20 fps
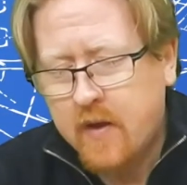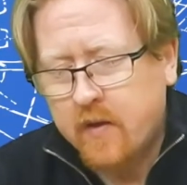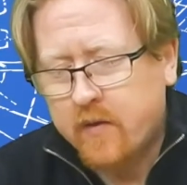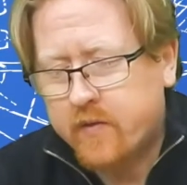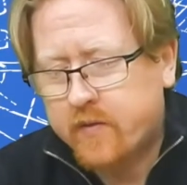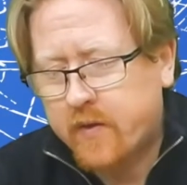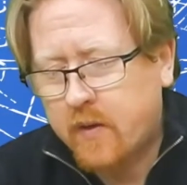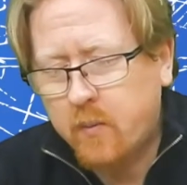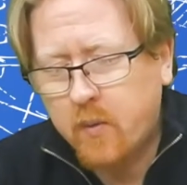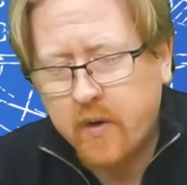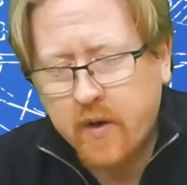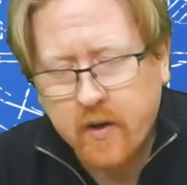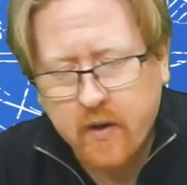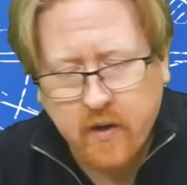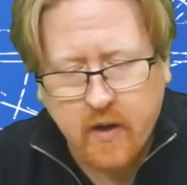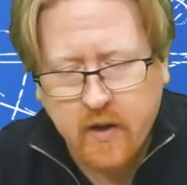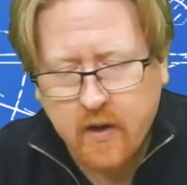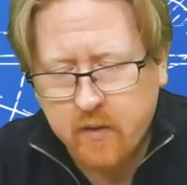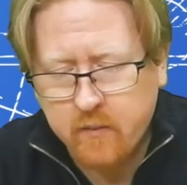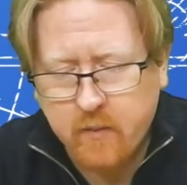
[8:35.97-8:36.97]

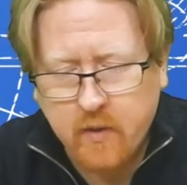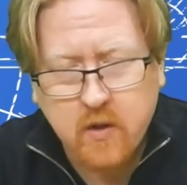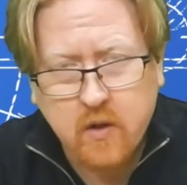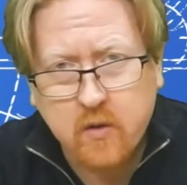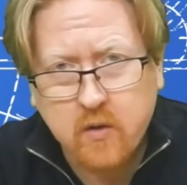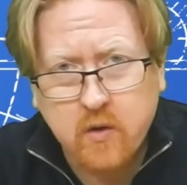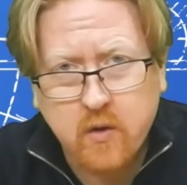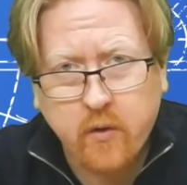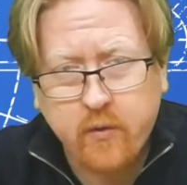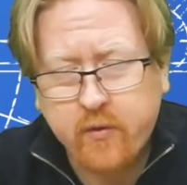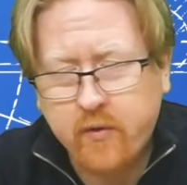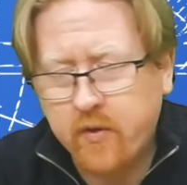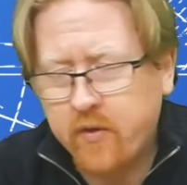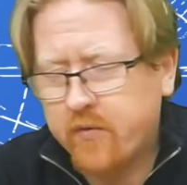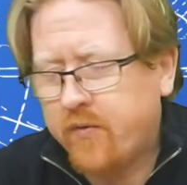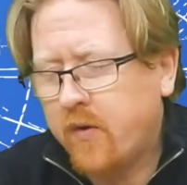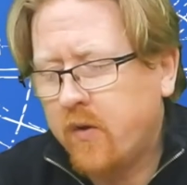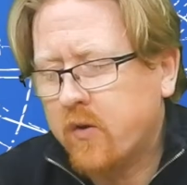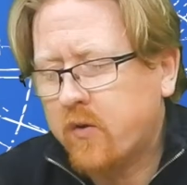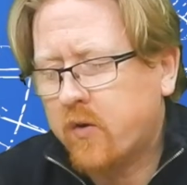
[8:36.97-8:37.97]
somewhere a little closer to the
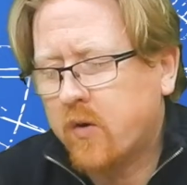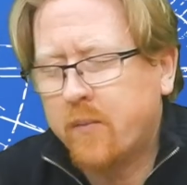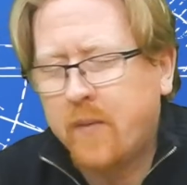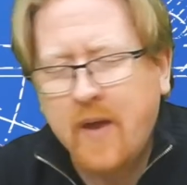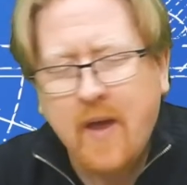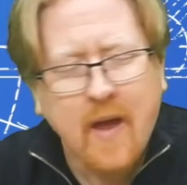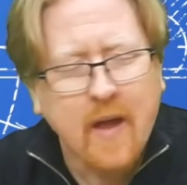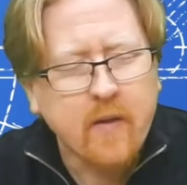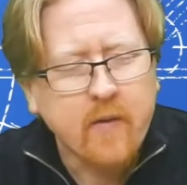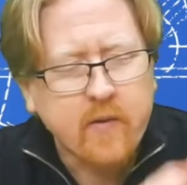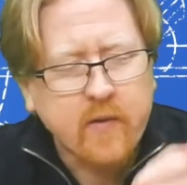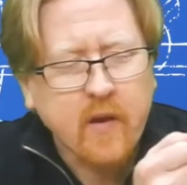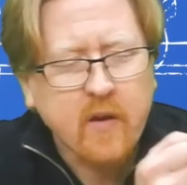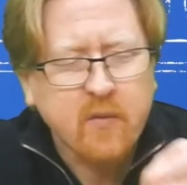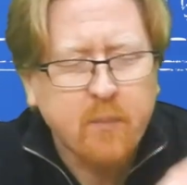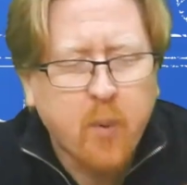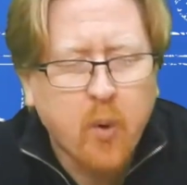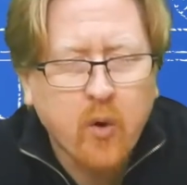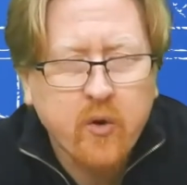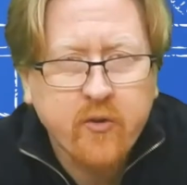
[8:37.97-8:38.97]
fulcrum, and instead
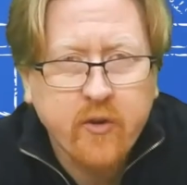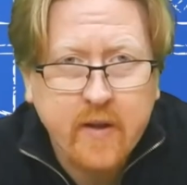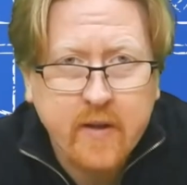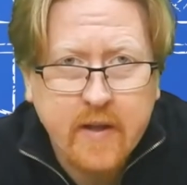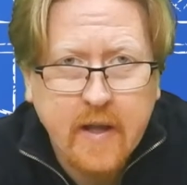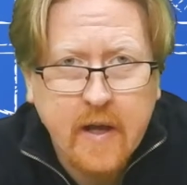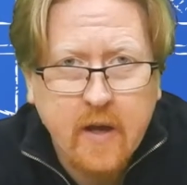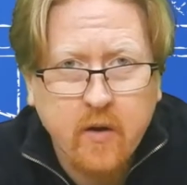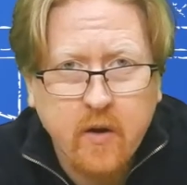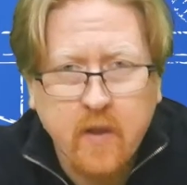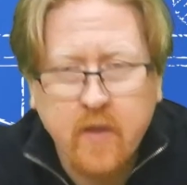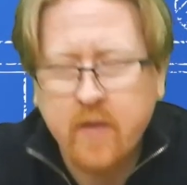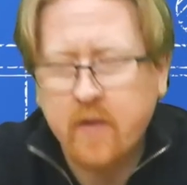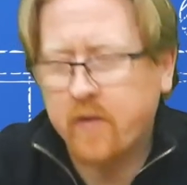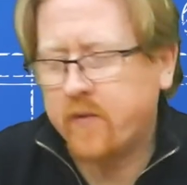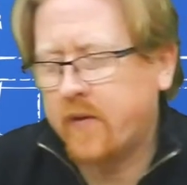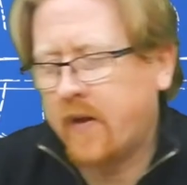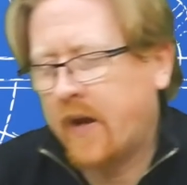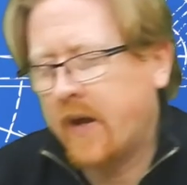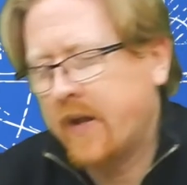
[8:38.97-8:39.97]
of pushing down on
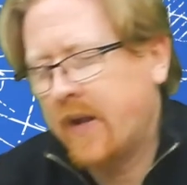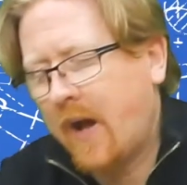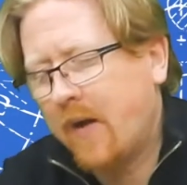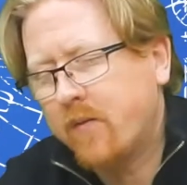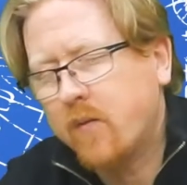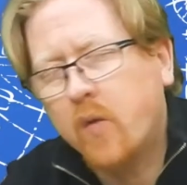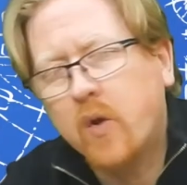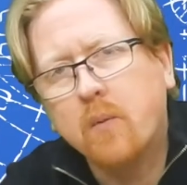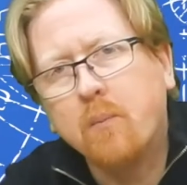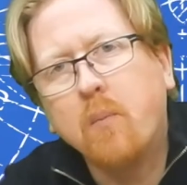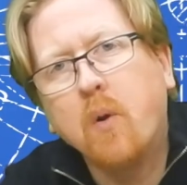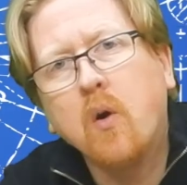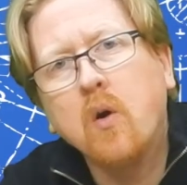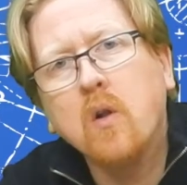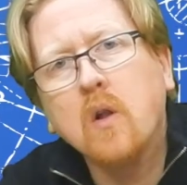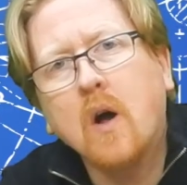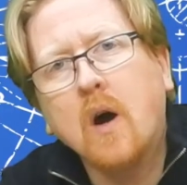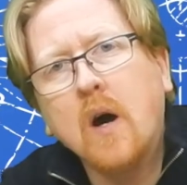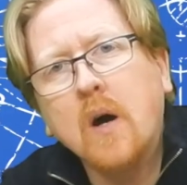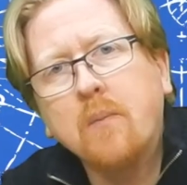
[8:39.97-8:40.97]
this side, I'm going to
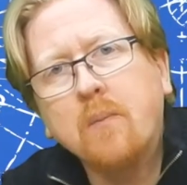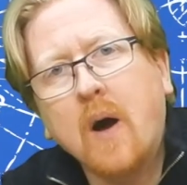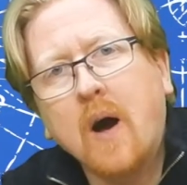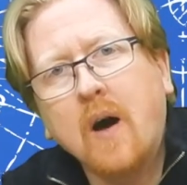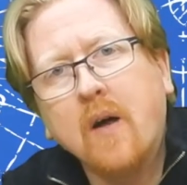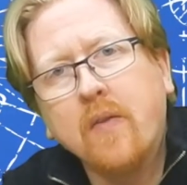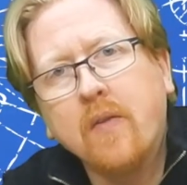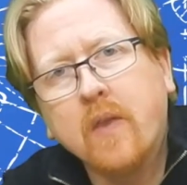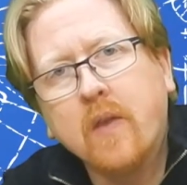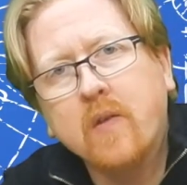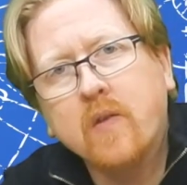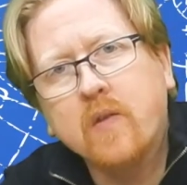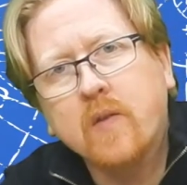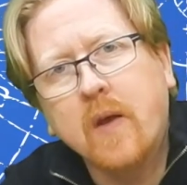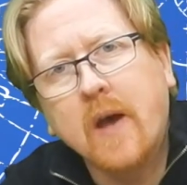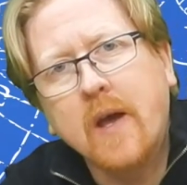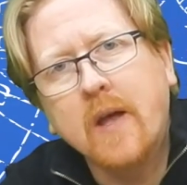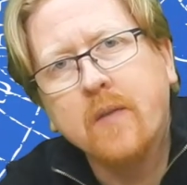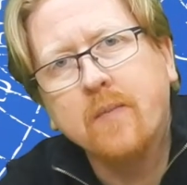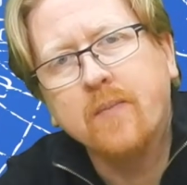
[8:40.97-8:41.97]
pull up on this
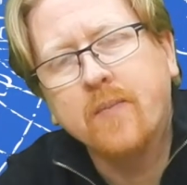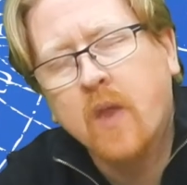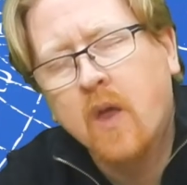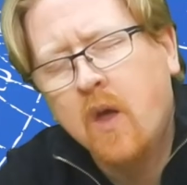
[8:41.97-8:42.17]
side.